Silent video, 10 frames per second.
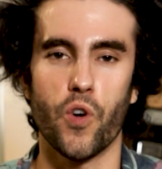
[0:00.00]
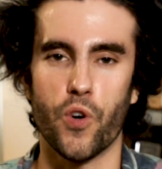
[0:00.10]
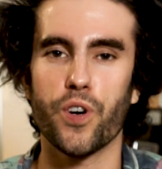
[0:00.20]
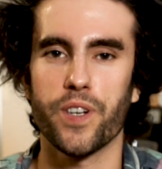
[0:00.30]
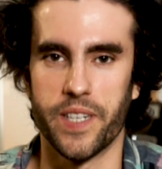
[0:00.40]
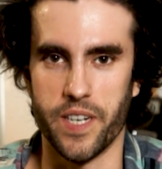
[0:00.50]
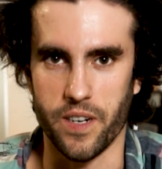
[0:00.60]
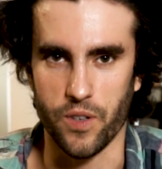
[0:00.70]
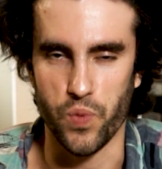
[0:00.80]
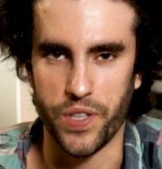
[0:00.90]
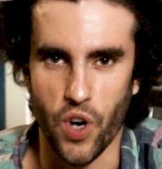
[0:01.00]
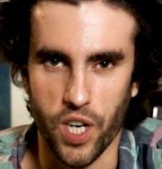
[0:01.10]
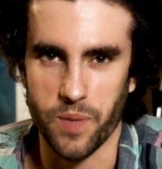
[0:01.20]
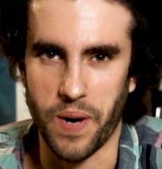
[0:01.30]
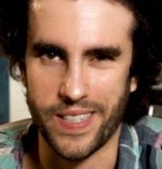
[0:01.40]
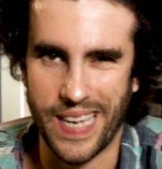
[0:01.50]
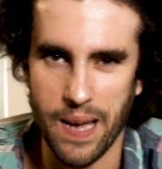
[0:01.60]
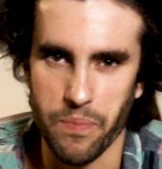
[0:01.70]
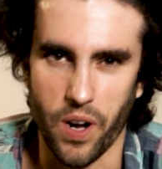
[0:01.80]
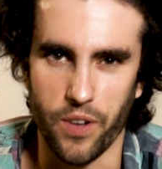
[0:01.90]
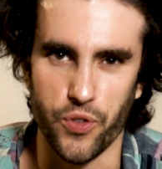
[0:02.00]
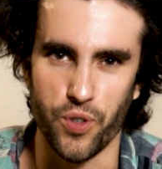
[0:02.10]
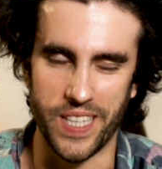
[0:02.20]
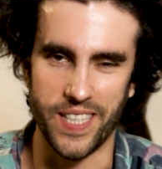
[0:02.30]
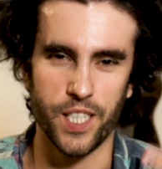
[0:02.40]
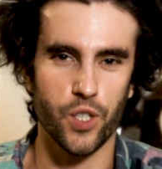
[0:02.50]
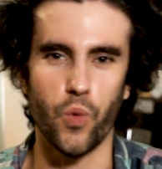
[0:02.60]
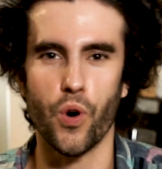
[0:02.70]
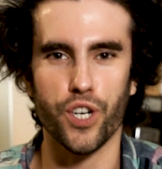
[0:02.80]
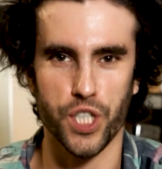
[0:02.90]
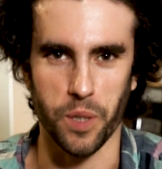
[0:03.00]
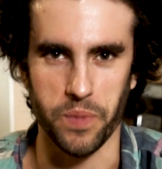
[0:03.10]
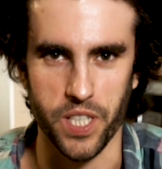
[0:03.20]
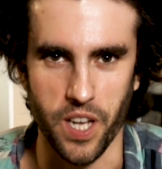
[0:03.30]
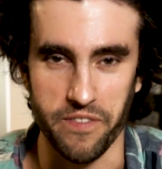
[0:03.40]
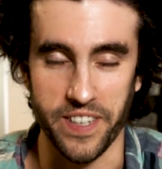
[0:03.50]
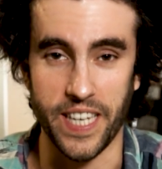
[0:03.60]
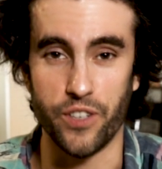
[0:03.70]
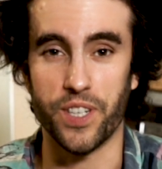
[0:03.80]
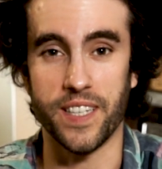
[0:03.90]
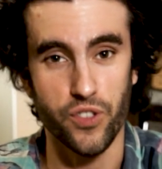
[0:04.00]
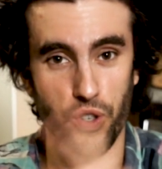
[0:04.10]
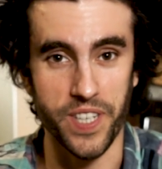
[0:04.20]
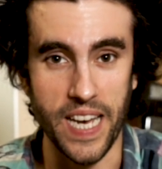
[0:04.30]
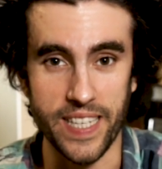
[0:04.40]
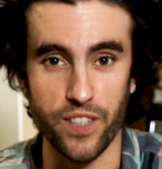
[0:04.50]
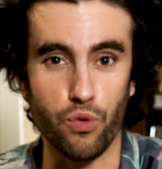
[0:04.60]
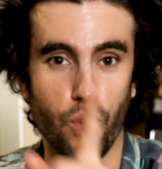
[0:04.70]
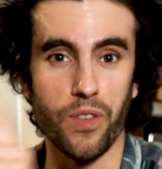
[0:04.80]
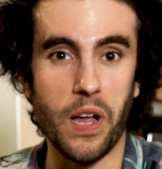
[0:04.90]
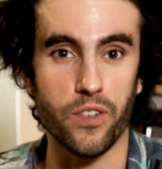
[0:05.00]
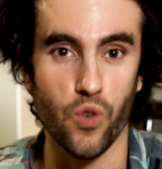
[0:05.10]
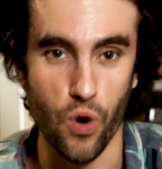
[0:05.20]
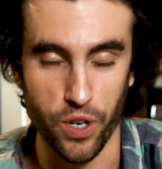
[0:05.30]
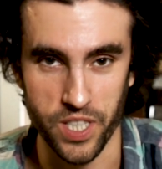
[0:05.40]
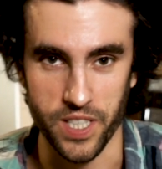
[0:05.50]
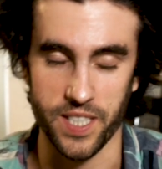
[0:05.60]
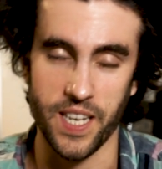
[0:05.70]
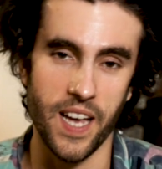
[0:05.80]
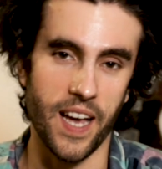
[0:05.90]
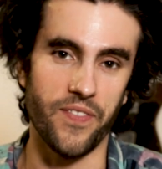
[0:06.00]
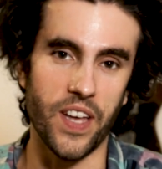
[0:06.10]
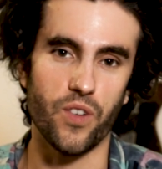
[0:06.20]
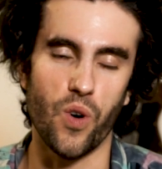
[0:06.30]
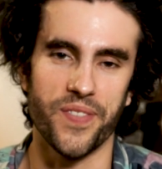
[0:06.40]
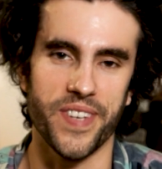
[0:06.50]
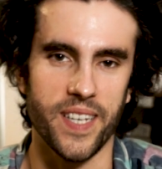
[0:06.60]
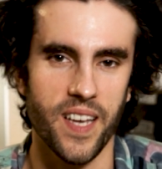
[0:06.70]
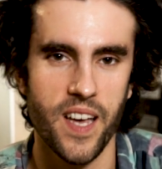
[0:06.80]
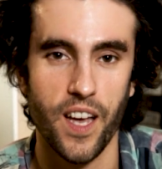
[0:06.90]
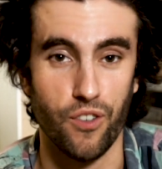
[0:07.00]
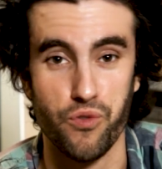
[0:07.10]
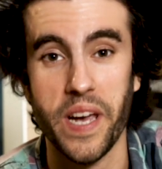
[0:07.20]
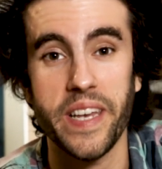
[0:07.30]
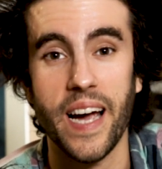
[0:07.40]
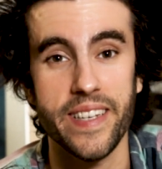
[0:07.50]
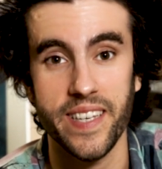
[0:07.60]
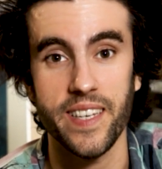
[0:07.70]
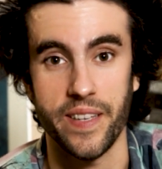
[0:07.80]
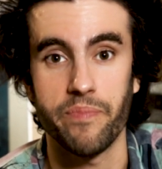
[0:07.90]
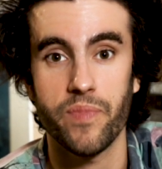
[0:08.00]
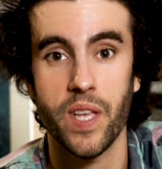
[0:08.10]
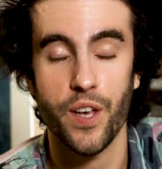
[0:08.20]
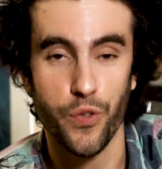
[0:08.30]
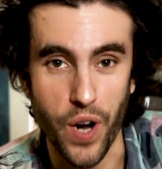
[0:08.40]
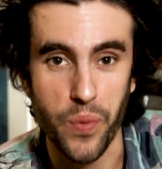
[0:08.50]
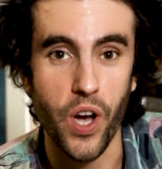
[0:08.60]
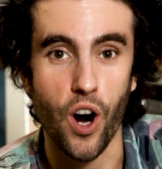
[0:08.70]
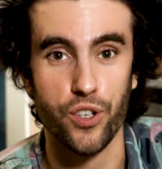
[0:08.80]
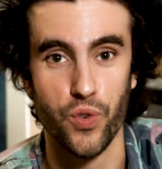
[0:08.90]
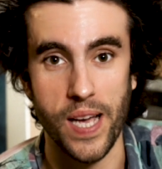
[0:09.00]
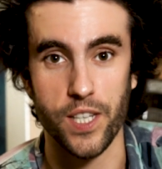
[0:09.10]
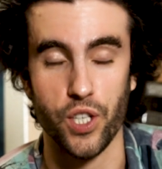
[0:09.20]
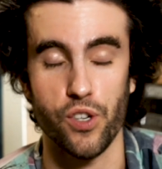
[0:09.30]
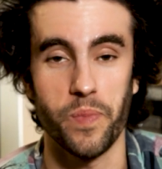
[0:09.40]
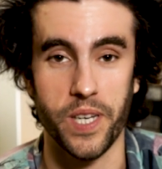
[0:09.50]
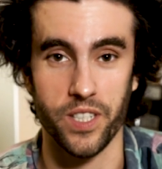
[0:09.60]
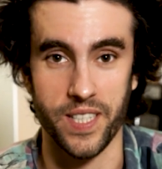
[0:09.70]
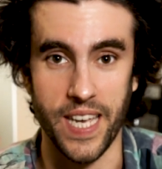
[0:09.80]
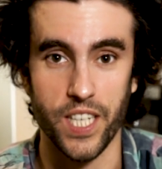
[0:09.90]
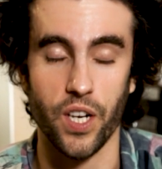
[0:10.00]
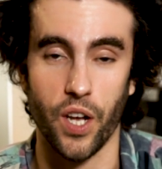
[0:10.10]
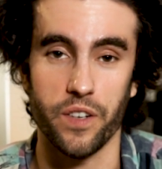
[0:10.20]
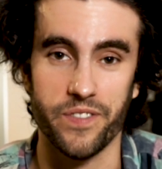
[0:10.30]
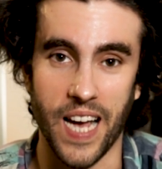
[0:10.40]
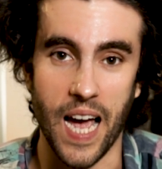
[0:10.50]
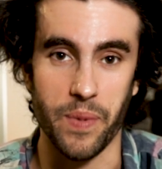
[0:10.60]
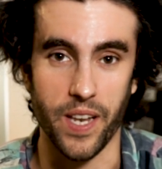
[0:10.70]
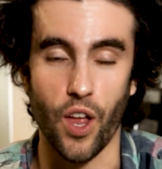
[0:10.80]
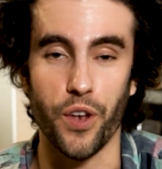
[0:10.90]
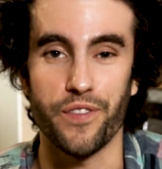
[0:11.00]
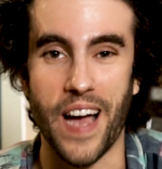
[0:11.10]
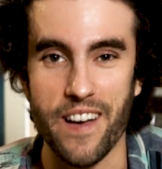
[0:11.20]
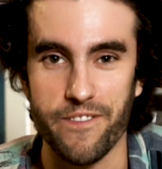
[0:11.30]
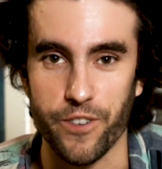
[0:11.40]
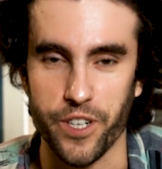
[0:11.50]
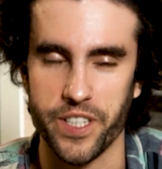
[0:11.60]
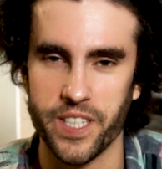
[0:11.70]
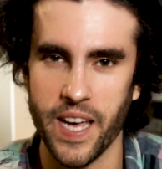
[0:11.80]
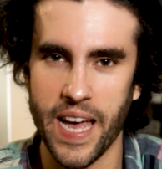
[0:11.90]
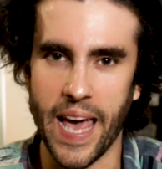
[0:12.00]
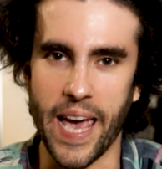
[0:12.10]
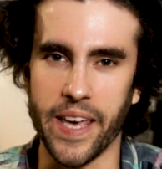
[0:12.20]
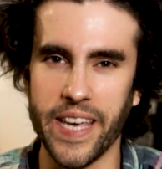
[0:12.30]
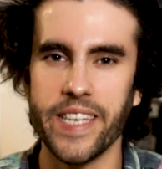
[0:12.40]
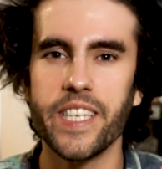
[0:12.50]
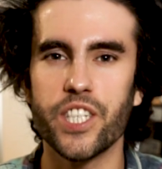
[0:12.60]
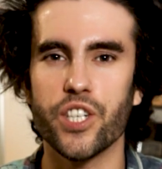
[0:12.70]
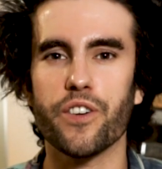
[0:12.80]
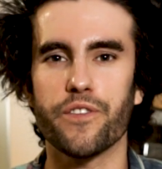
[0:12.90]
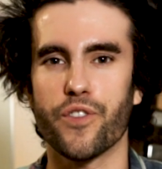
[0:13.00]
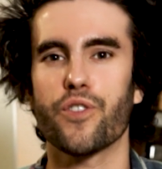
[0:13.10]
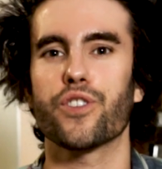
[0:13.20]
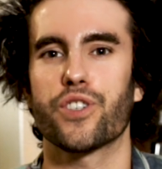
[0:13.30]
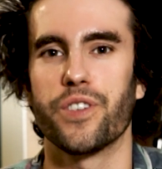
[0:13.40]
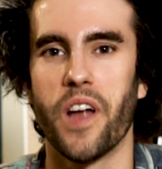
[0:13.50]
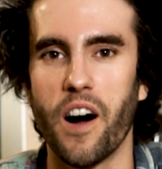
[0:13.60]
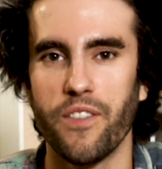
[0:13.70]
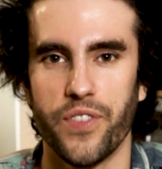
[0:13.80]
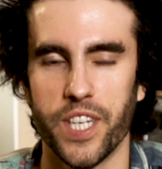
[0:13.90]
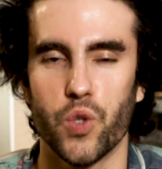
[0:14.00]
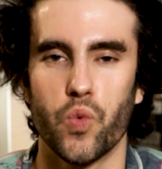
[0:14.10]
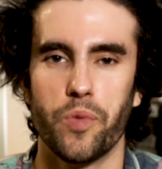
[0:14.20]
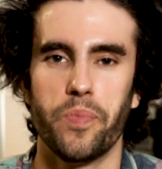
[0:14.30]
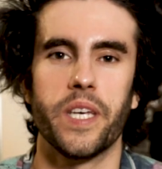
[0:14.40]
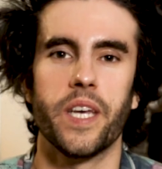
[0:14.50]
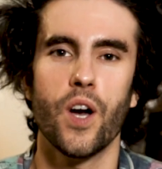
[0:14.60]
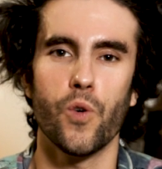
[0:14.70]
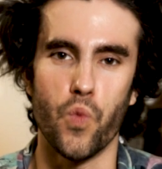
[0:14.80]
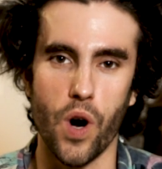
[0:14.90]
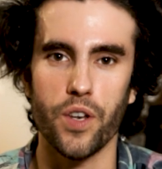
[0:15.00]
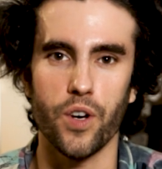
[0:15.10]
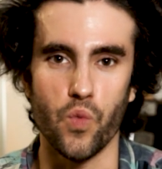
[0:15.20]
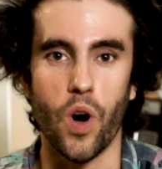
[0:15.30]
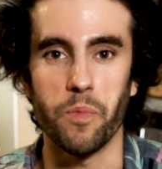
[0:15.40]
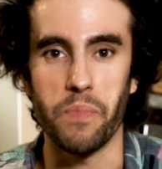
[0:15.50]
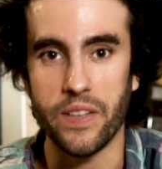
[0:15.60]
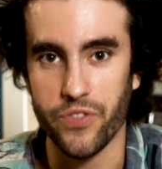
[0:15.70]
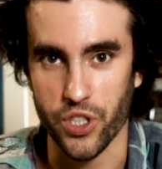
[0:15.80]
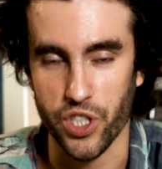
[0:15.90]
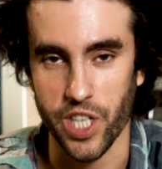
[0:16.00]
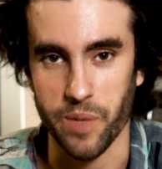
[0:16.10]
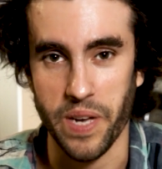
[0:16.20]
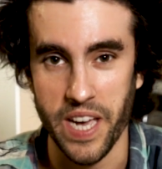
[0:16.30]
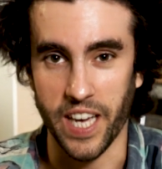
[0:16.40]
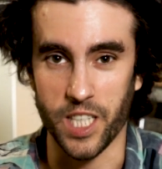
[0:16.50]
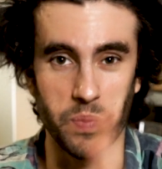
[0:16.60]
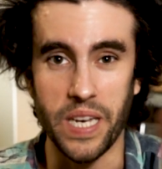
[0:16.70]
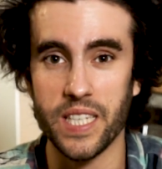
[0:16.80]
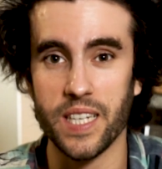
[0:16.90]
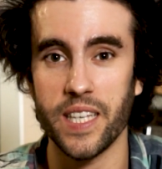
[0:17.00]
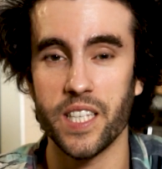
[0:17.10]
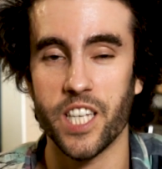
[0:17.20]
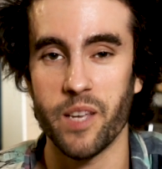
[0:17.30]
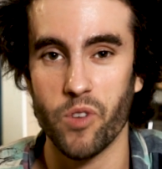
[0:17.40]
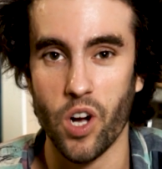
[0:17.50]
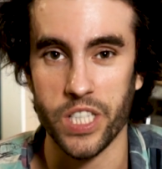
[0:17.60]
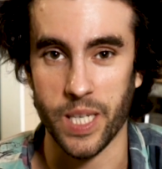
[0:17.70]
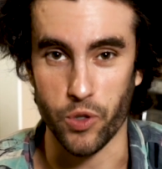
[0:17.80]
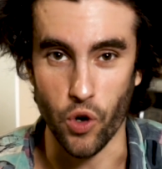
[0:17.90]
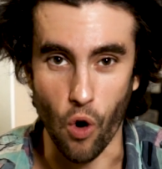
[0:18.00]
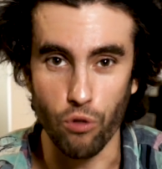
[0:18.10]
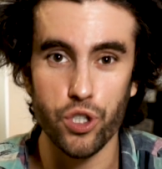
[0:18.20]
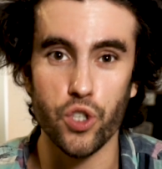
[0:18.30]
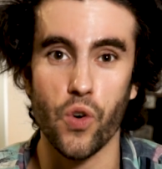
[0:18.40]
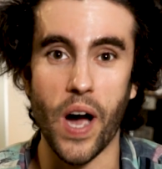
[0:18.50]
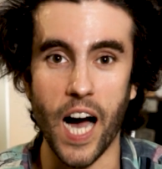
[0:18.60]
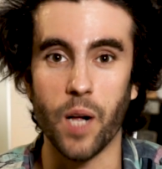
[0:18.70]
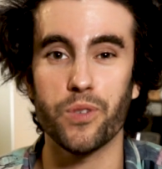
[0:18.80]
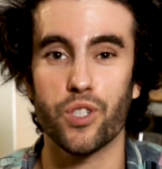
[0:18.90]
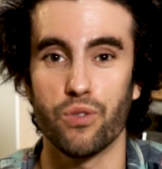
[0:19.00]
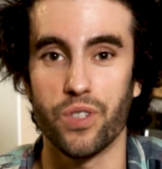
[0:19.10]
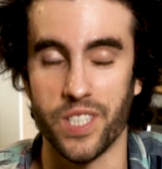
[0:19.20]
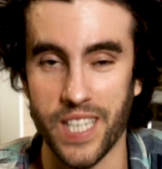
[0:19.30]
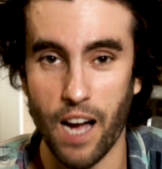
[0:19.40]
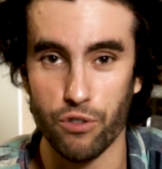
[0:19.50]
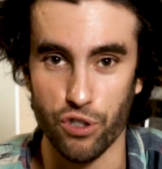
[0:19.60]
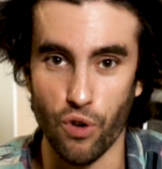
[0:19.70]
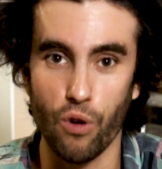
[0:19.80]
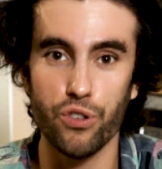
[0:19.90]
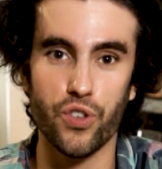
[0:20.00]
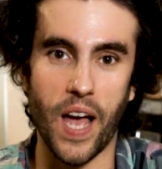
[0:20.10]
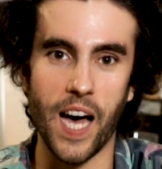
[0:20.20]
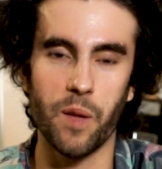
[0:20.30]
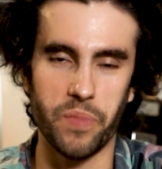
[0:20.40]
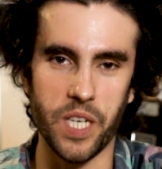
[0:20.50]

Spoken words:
Earlier we talked about Rembrandt. We did this workshop stuff and then you can turn that into online courses and that whole thing. Great idea. Very hard to execute because it takes a lot of time, a lot of effort. A easier version of this would be one-on-one mentorship. It's basically the same concept. You also help students out. You also help